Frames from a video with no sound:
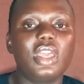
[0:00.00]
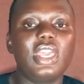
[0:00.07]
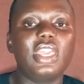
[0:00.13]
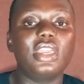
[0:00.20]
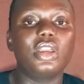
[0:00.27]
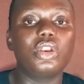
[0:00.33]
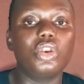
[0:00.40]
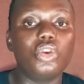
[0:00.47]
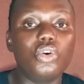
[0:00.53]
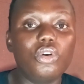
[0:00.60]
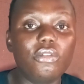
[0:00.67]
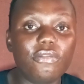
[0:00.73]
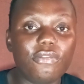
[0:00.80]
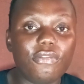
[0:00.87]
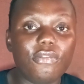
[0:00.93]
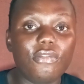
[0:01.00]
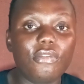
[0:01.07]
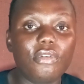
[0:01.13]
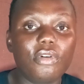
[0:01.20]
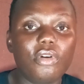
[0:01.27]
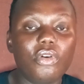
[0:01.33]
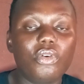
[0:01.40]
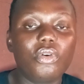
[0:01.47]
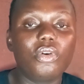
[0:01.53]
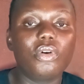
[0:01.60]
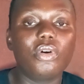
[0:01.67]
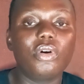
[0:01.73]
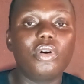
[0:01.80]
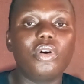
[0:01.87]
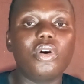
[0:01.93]
a
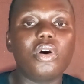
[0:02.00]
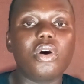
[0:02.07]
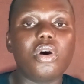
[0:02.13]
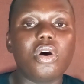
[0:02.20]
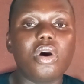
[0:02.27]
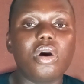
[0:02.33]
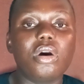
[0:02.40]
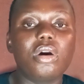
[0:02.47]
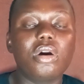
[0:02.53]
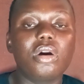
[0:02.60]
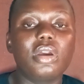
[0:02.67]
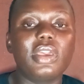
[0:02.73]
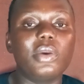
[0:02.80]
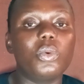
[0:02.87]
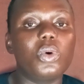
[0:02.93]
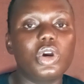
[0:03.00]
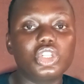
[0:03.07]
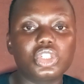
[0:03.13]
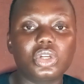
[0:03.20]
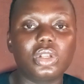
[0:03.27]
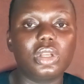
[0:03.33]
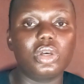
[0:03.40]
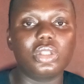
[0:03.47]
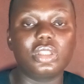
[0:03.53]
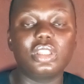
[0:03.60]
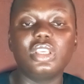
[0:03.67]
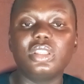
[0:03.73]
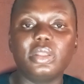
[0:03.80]
glove, or a washcloth,